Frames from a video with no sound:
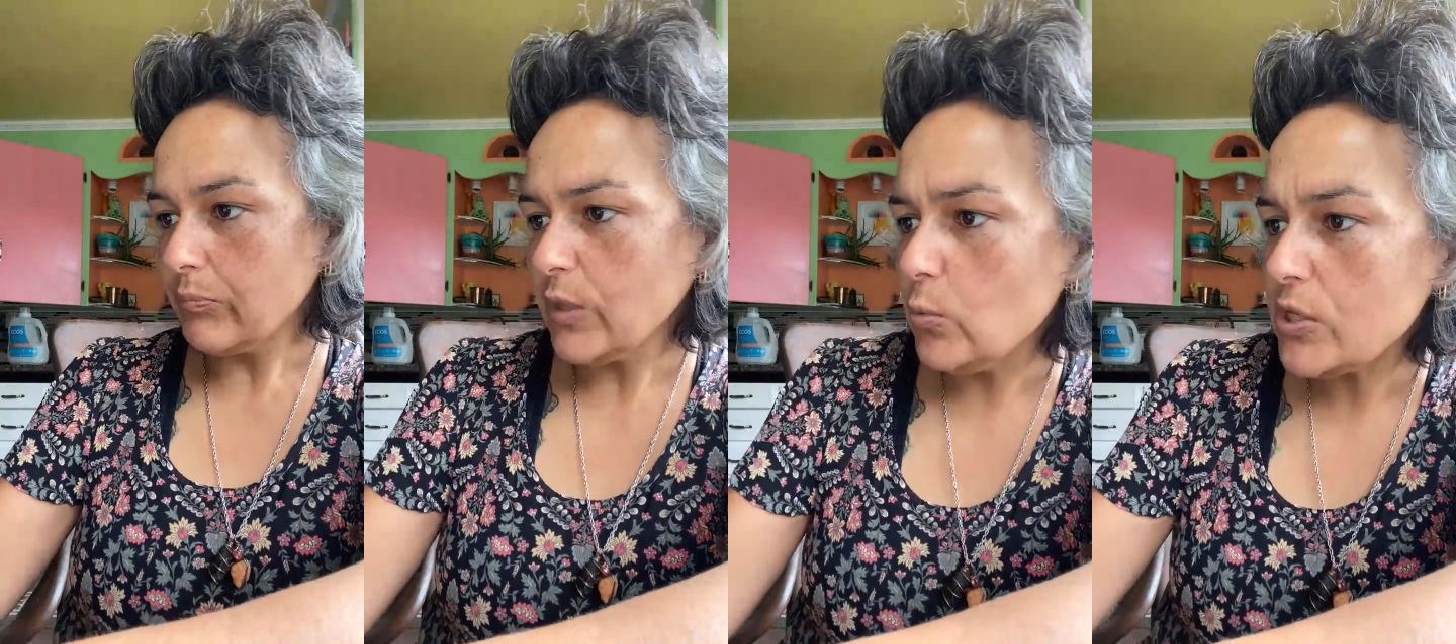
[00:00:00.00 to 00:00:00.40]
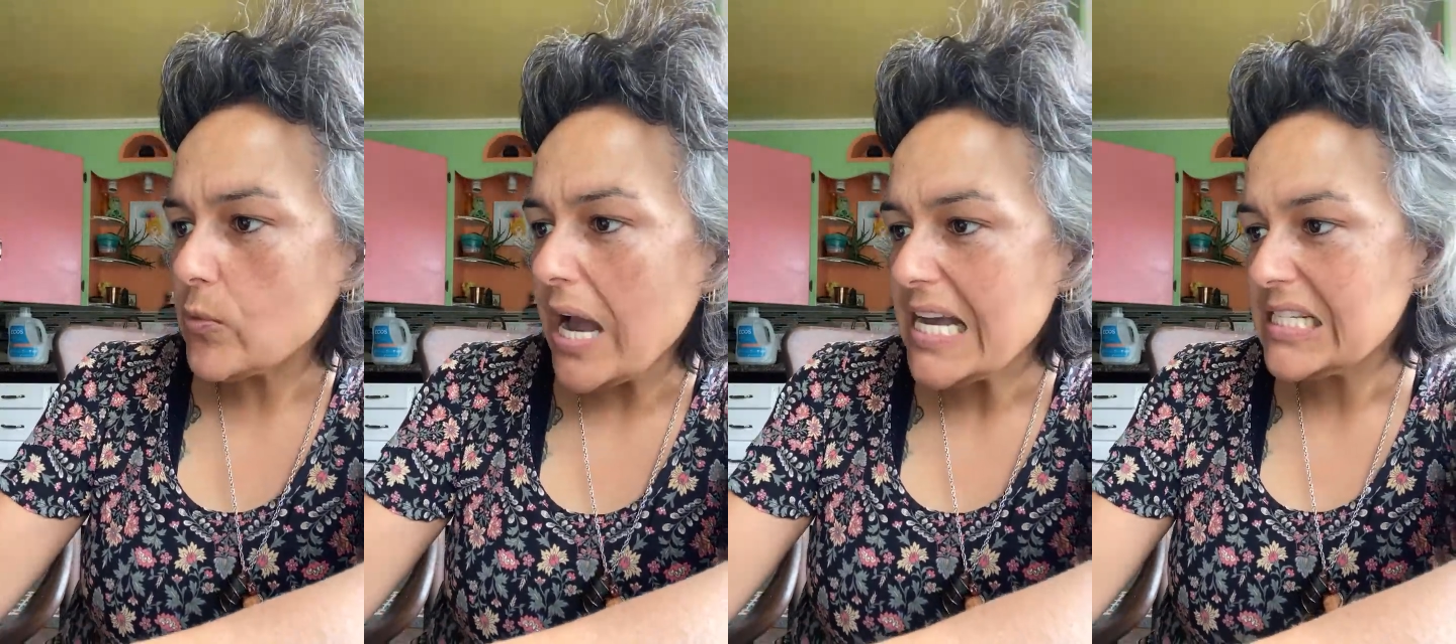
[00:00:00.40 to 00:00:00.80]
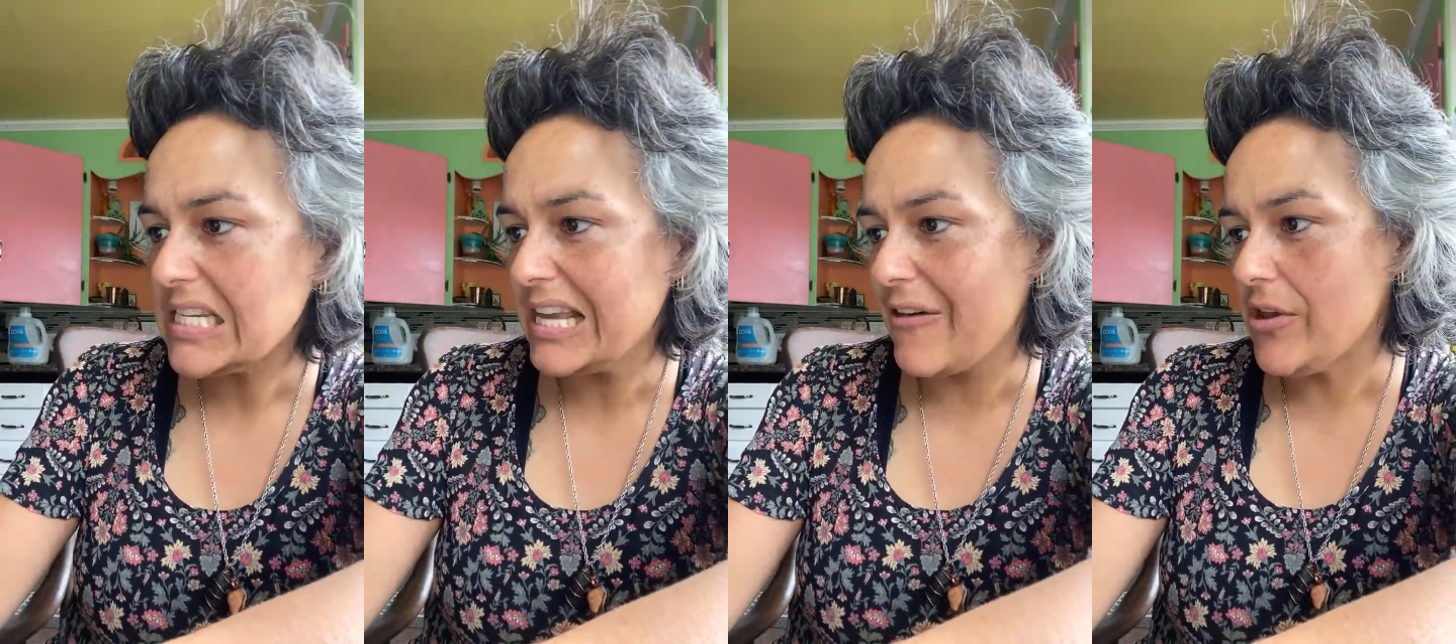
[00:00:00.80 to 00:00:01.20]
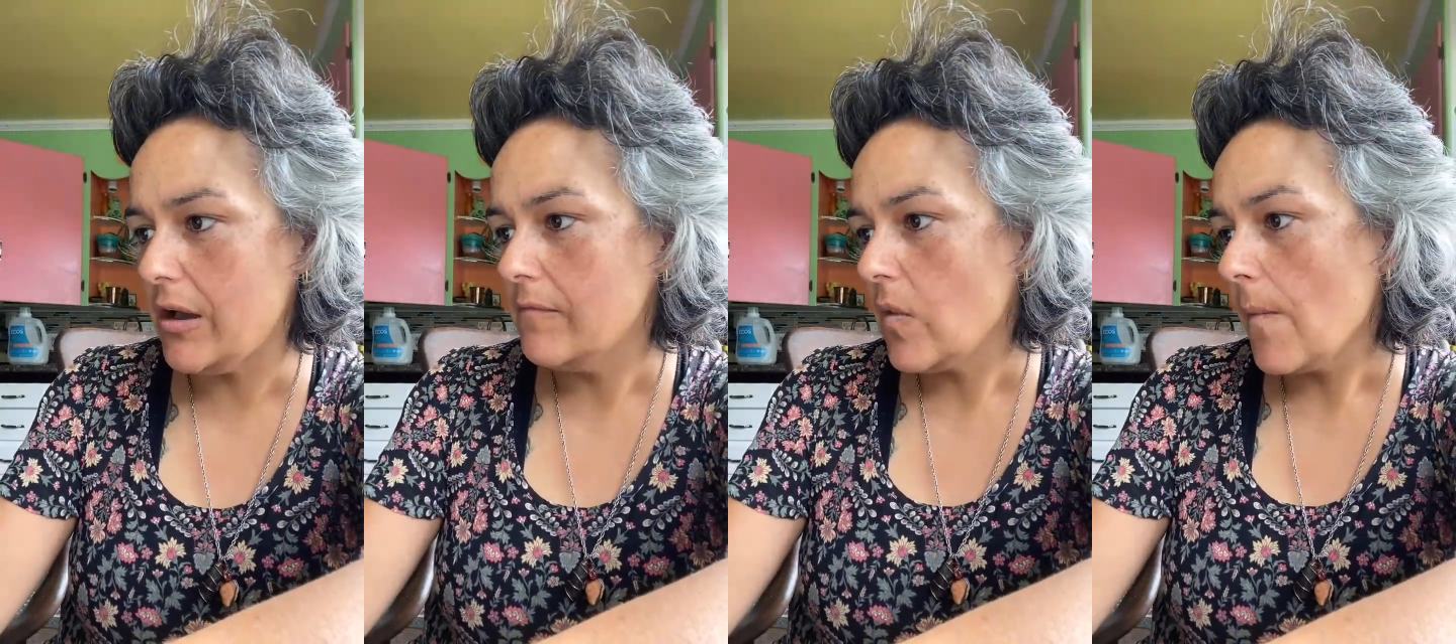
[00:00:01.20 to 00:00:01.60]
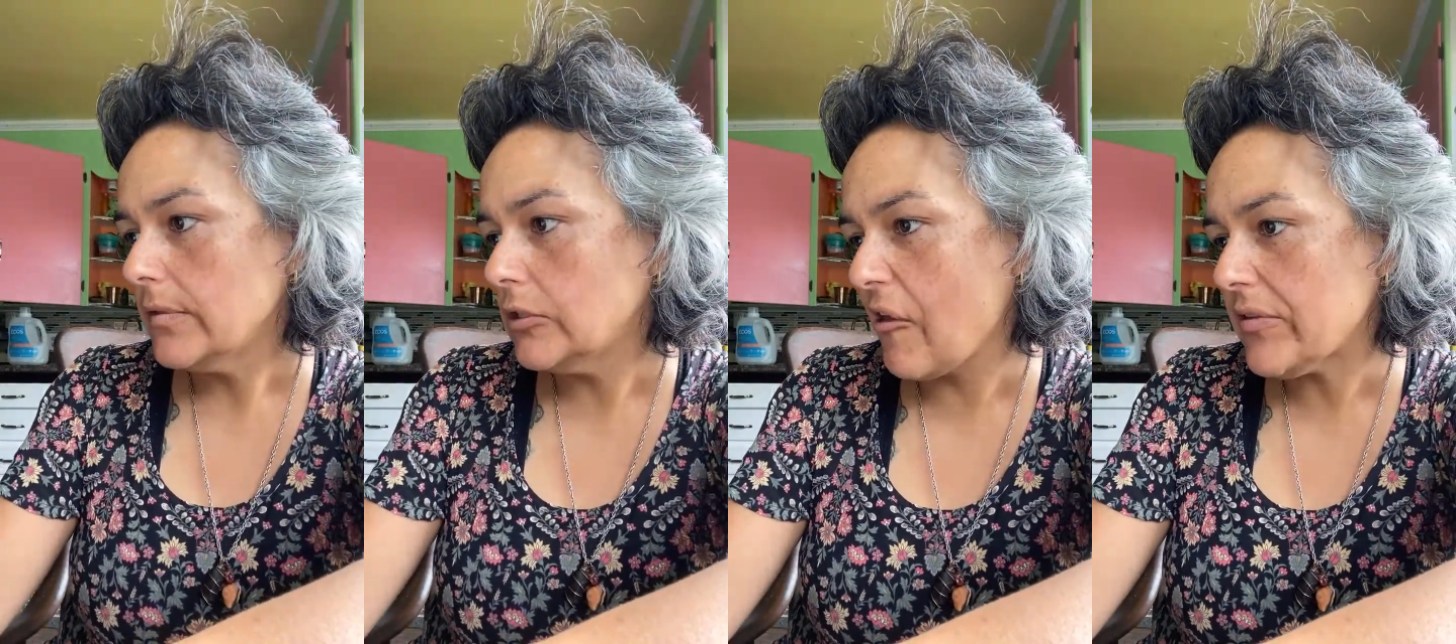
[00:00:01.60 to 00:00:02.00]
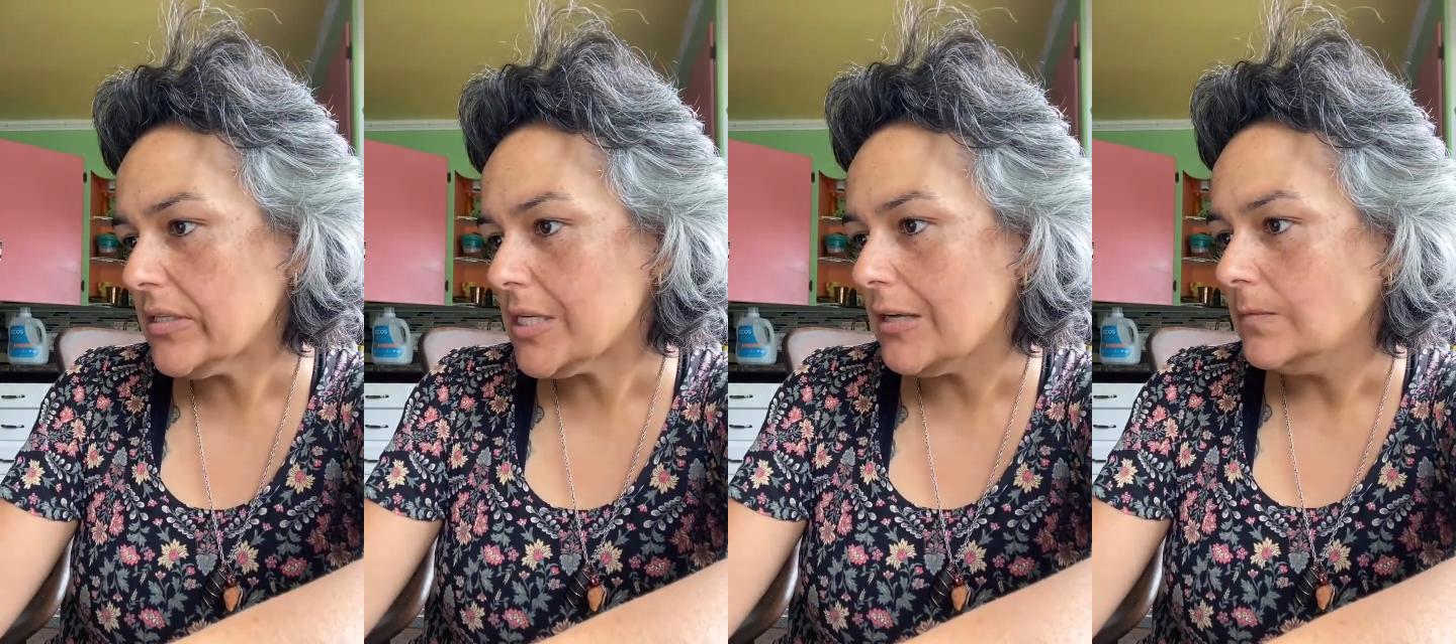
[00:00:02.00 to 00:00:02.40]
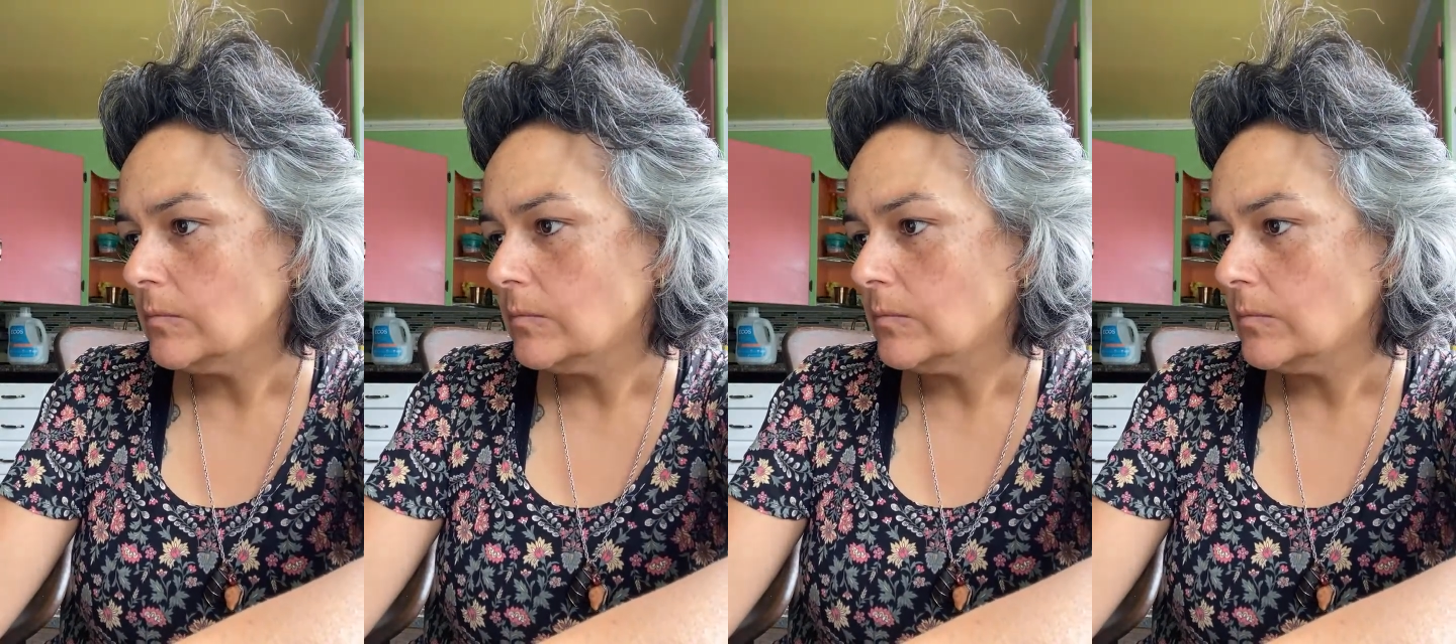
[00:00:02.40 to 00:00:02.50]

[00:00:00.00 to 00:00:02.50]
We rise together. Okay, let's see.